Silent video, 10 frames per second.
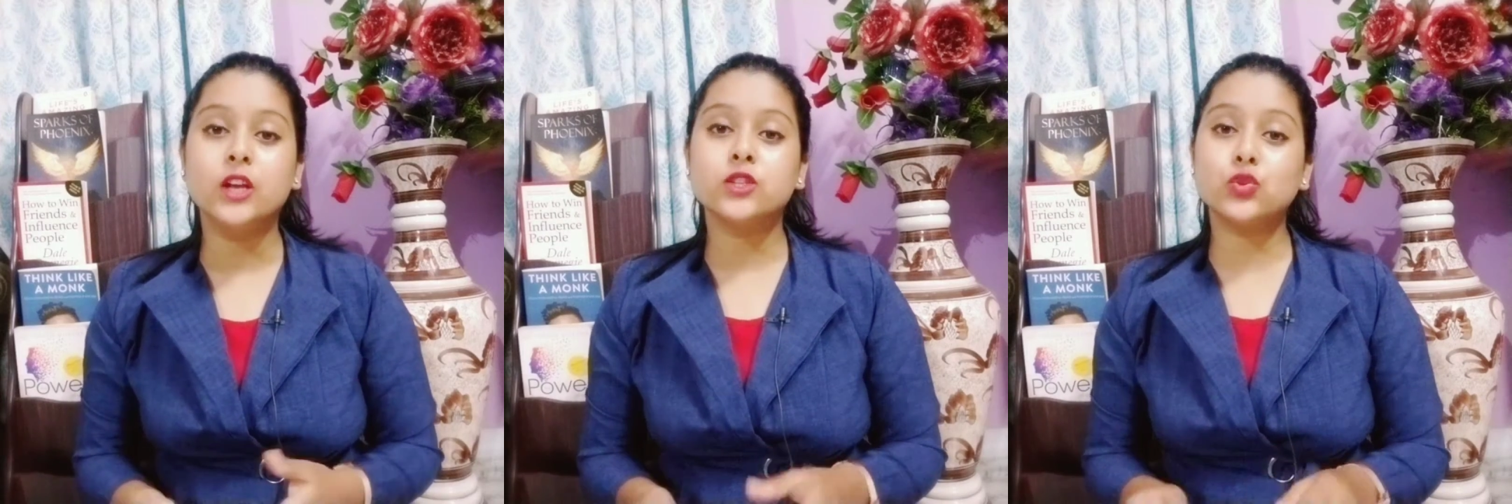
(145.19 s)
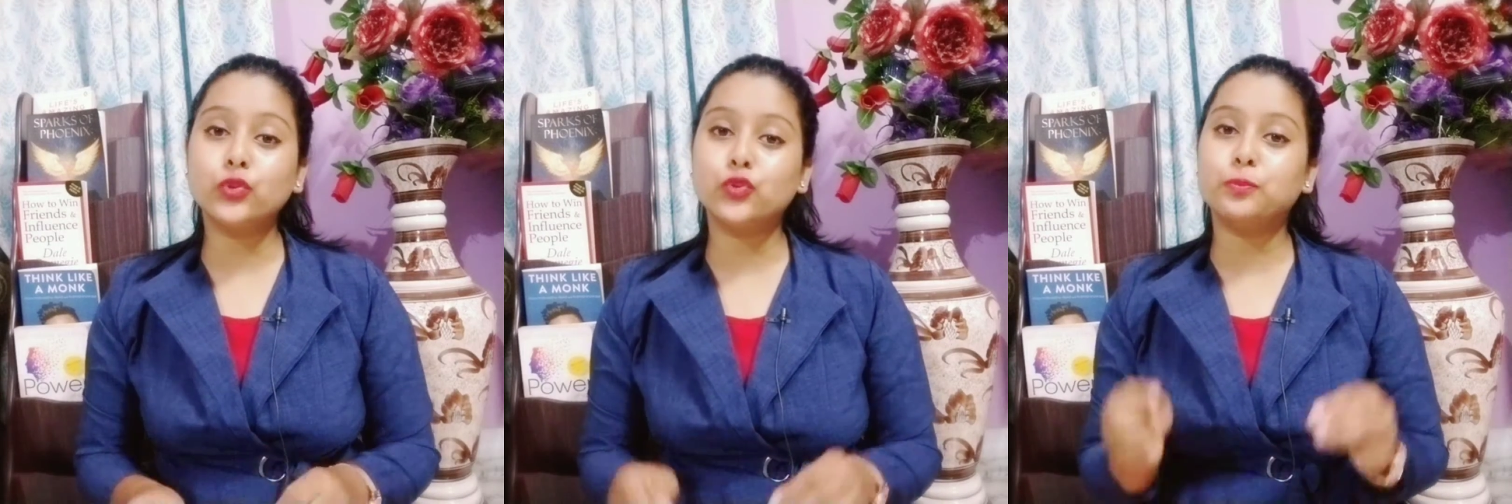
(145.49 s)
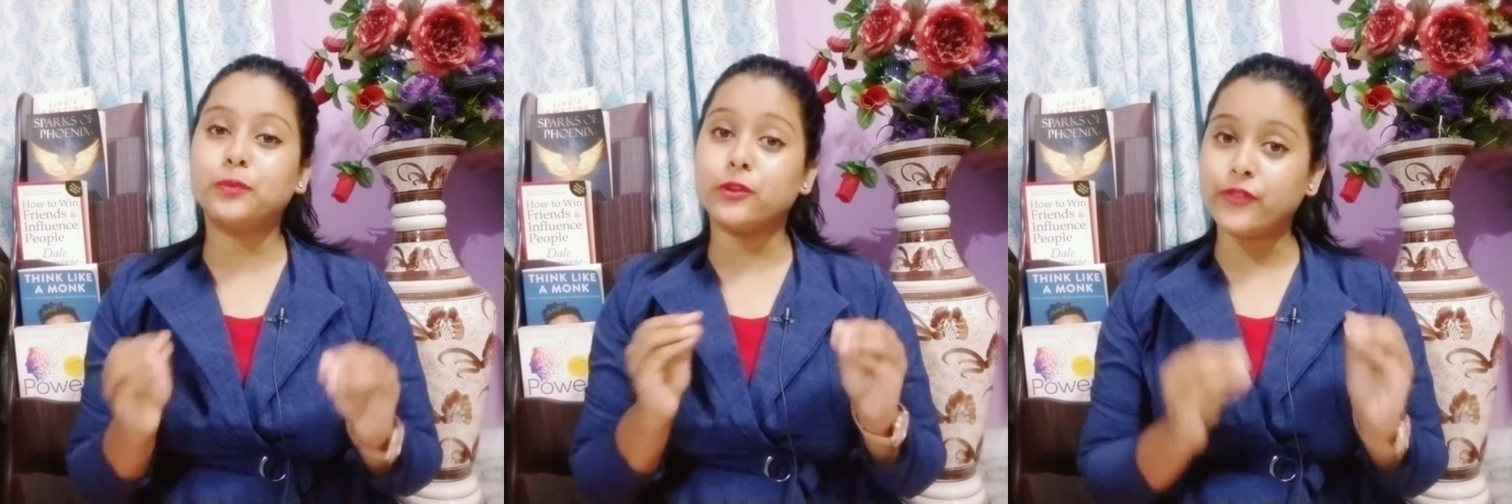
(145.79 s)
So to
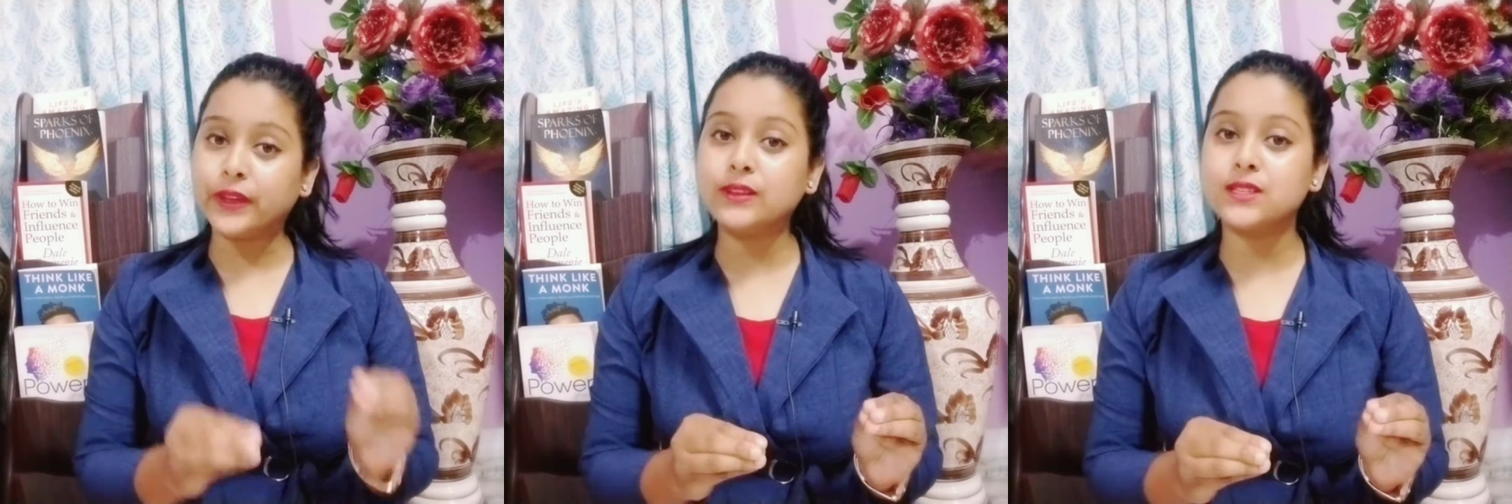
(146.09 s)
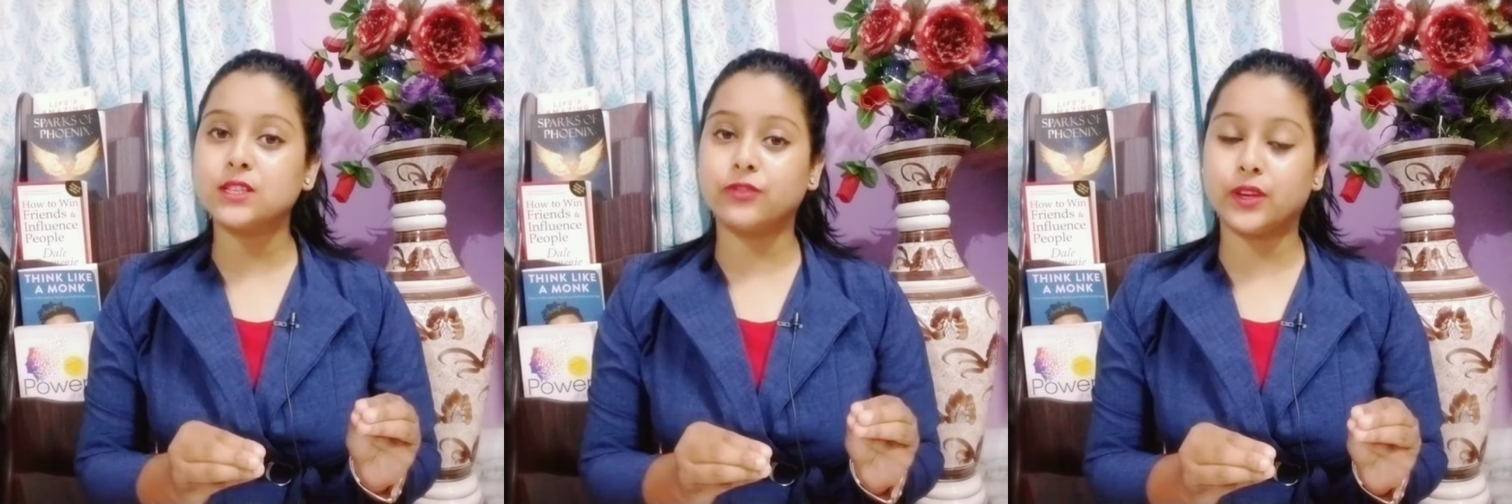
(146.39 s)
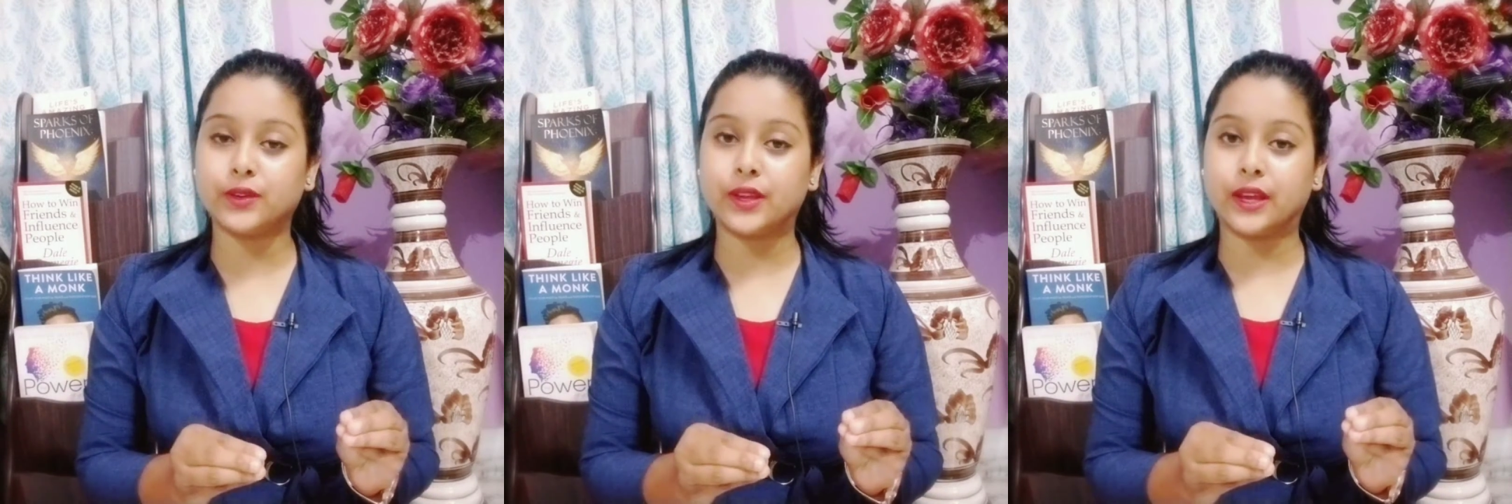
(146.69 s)
prevent the
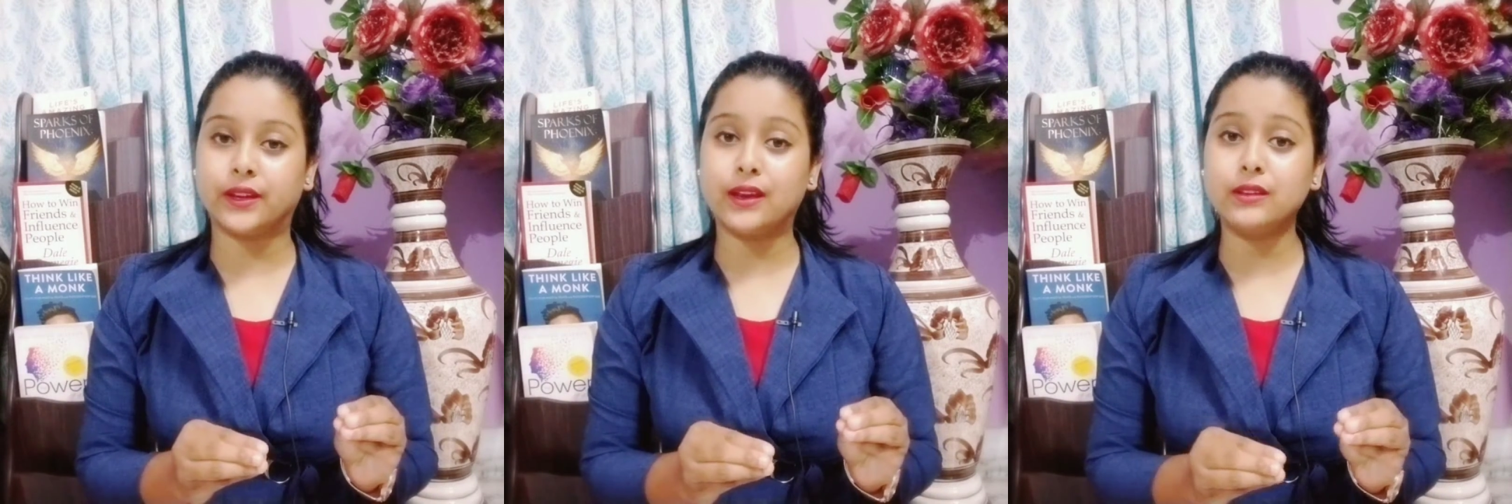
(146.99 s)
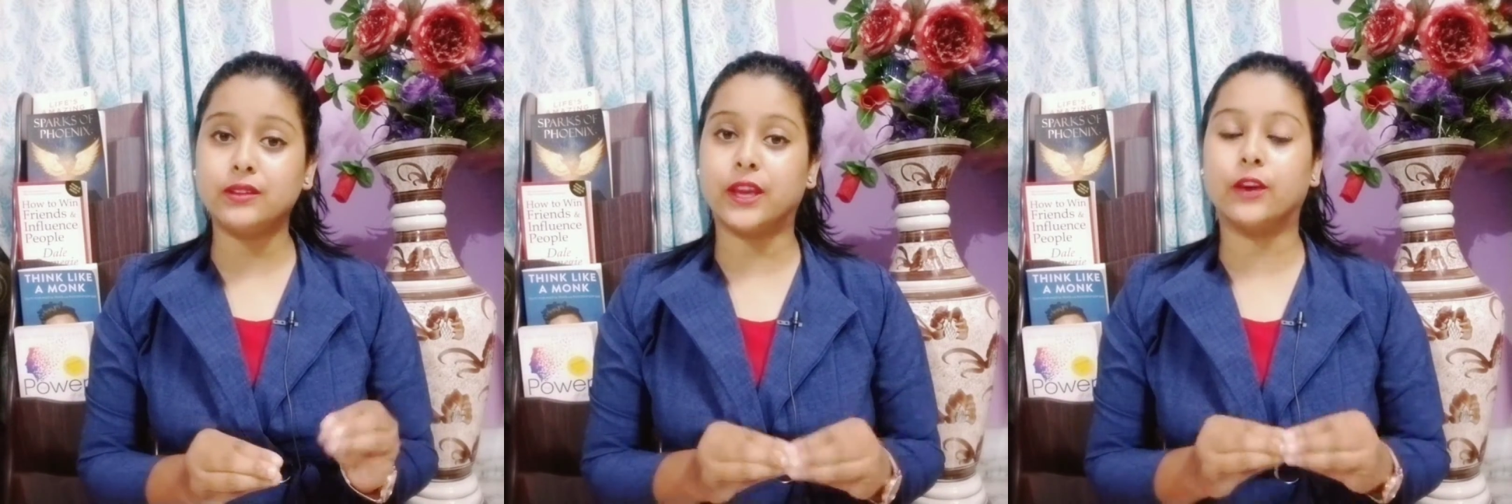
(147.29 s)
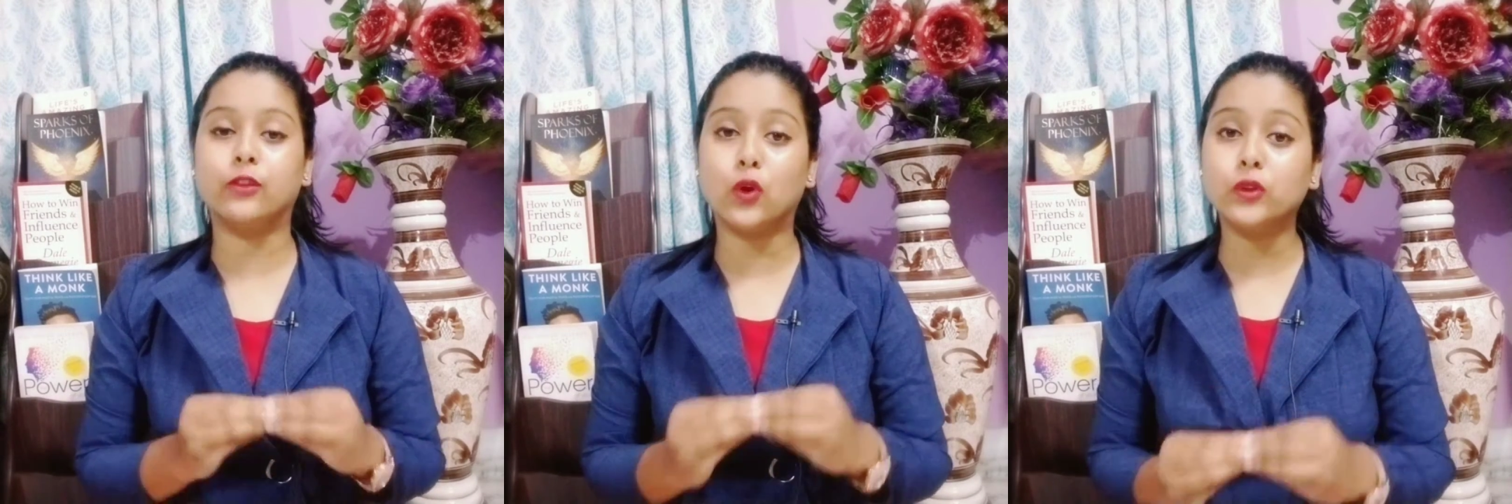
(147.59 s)
severe diarrhea, they
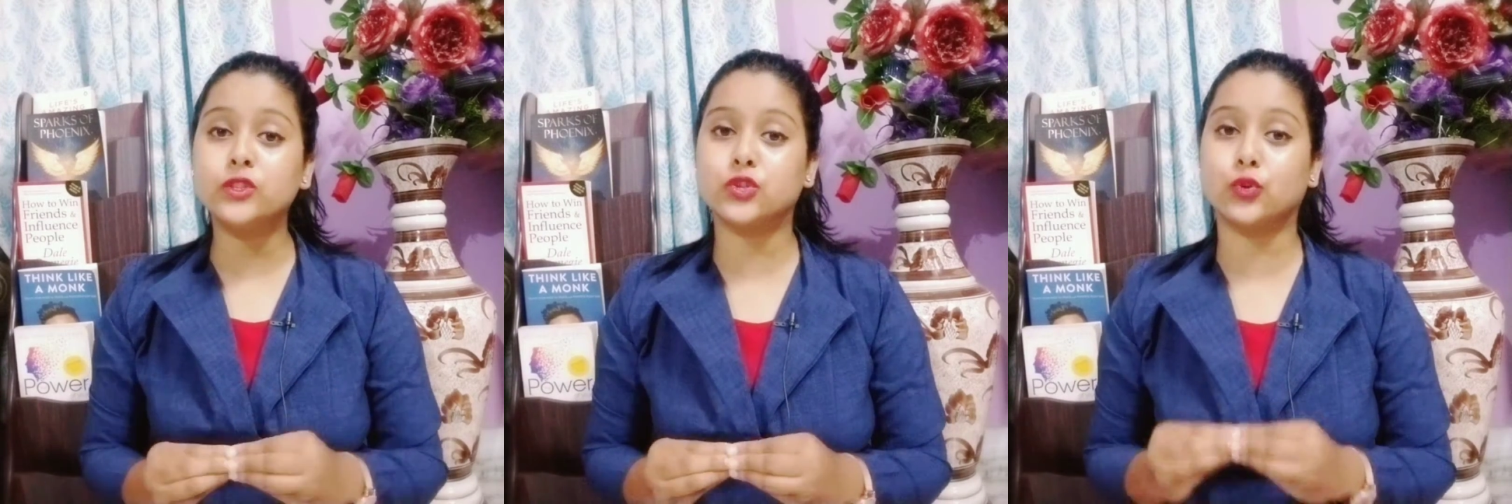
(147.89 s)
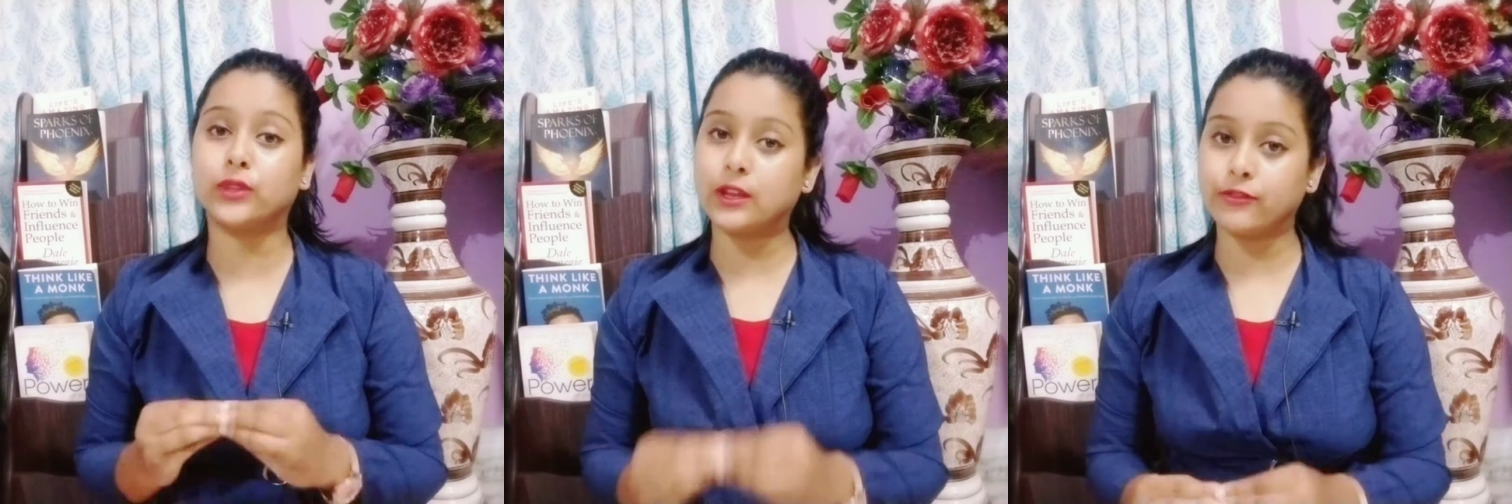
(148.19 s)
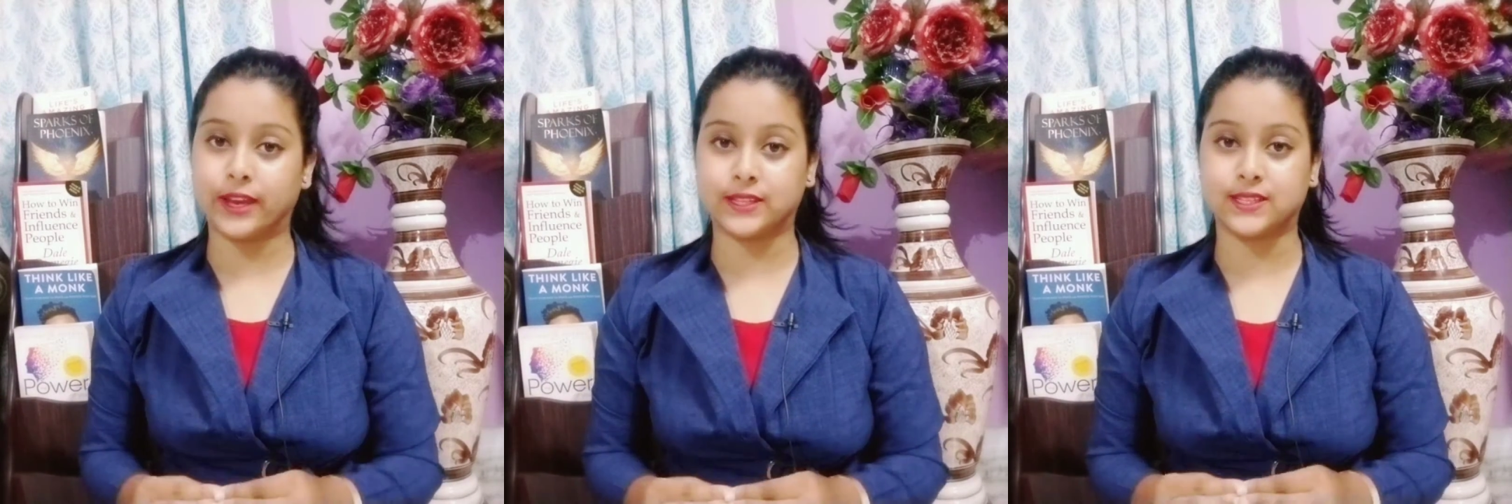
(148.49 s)
have launched Rota
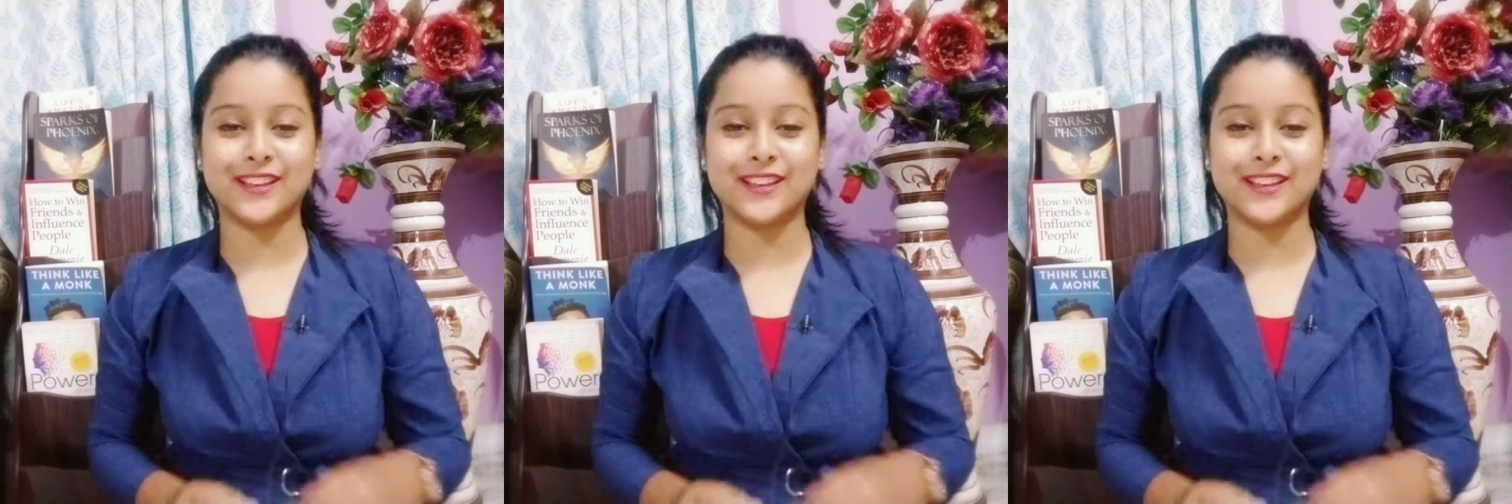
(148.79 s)
vaccine.